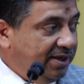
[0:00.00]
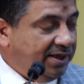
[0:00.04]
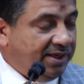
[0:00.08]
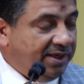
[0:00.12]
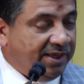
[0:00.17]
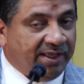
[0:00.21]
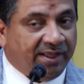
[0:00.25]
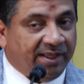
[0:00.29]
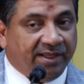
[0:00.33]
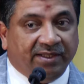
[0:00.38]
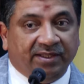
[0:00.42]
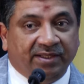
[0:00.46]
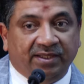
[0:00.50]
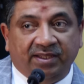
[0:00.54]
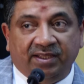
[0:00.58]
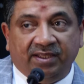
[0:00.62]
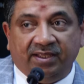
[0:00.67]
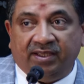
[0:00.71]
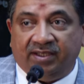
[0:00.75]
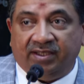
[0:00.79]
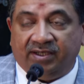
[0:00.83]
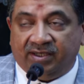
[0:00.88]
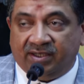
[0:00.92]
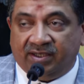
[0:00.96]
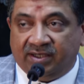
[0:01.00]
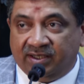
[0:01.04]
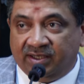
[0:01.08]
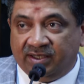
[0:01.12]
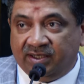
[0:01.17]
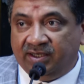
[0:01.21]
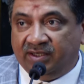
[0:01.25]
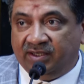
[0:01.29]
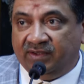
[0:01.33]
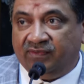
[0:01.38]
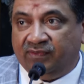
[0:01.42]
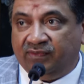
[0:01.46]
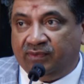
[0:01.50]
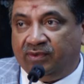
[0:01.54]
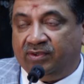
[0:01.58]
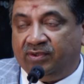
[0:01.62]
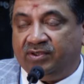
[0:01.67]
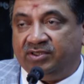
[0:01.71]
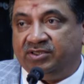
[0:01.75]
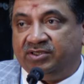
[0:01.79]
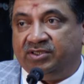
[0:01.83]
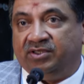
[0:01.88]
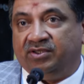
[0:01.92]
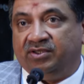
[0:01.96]
And they are really
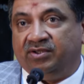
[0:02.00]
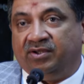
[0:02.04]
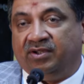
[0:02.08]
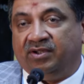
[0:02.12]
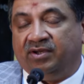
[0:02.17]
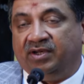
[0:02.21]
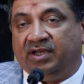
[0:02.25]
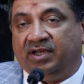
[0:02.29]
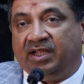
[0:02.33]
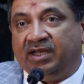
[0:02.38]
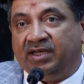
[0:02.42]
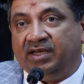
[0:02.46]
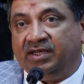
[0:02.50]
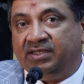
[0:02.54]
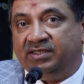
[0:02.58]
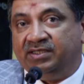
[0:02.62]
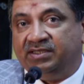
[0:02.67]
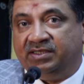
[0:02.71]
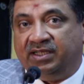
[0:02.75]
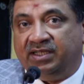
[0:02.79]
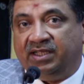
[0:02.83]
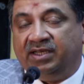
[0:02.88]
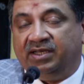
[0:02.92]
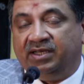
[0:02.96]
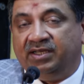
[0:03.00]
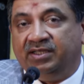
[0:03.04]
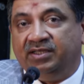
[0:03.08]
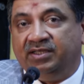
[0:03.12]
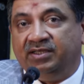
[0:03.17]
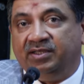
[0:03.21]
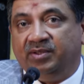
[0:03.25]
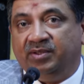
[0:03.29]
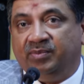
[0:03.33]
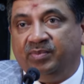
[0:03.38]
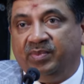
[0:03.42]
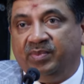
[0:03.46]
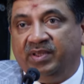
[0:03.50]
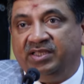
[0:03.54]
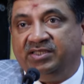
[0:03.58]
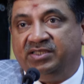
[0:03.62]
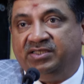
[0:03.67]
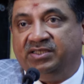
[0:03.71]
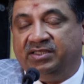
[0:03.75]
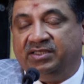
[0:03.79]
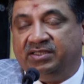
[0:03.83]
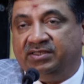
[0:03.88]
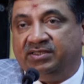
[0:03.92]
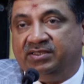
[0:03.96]
focusing on understanding the
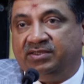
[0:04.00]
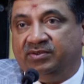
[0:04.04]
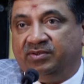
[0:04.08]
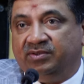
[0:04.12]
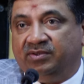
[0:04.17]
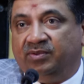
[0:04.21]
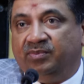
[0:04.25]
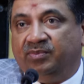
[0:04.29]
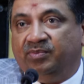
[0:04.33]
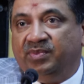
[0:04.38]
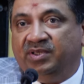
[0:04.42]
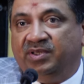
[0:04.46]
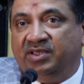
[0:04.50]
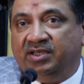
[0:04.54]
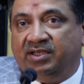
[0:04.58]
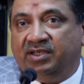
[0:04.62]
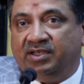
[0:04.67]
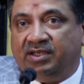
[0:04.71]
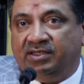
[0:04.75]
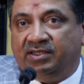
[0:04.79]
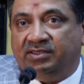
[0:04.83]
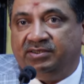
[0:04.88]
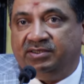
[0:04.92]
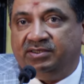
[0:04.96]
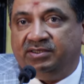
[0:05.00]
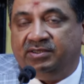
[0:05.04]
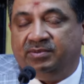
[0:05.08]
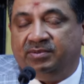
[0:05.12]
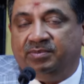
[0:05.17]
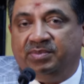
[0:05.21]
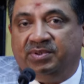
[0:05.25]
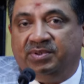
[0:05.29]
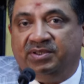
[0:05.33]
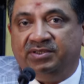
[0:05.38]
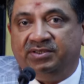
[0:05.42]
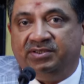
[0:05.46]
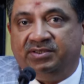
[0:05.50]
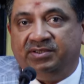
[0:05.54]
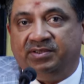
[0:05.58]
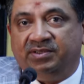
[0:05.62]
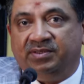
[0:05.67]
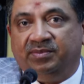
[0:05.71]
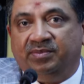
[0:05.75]
basics, you know, be a cultured person,